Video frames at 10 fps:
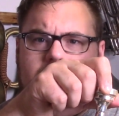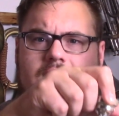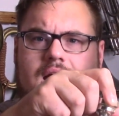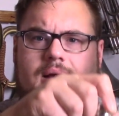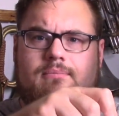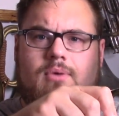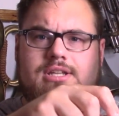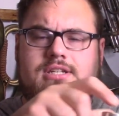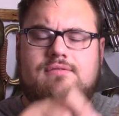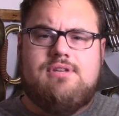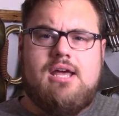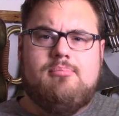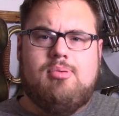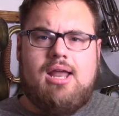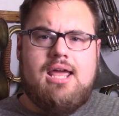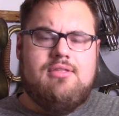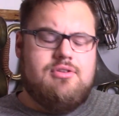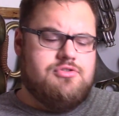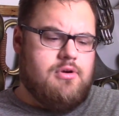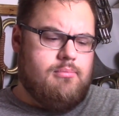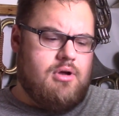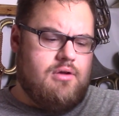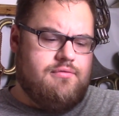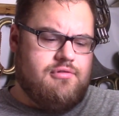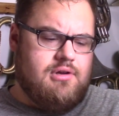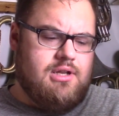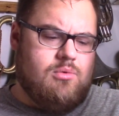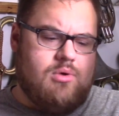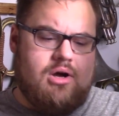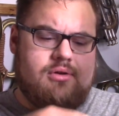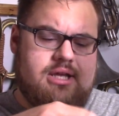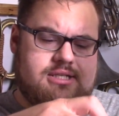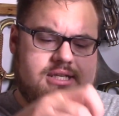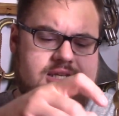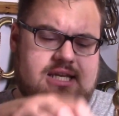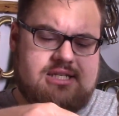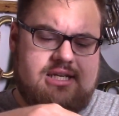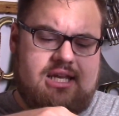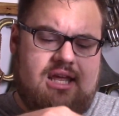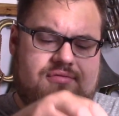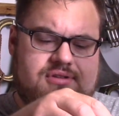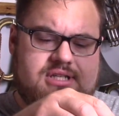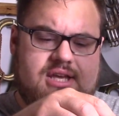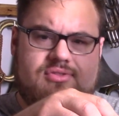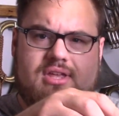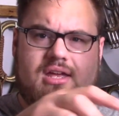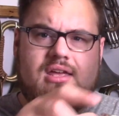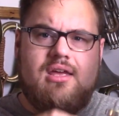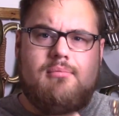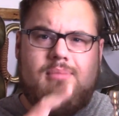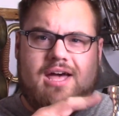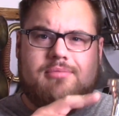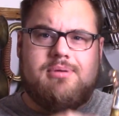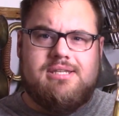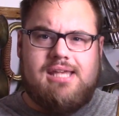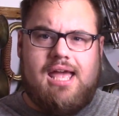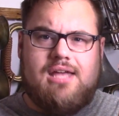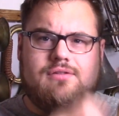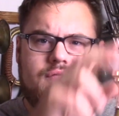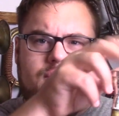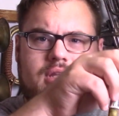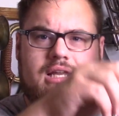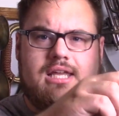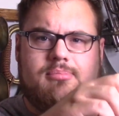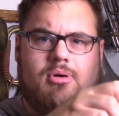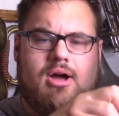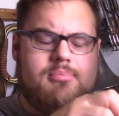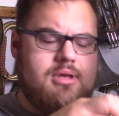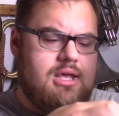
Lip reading: Once you've done playing the trombone for a little while, it's actually an effort to get the mouthpiece out of the lead pipe.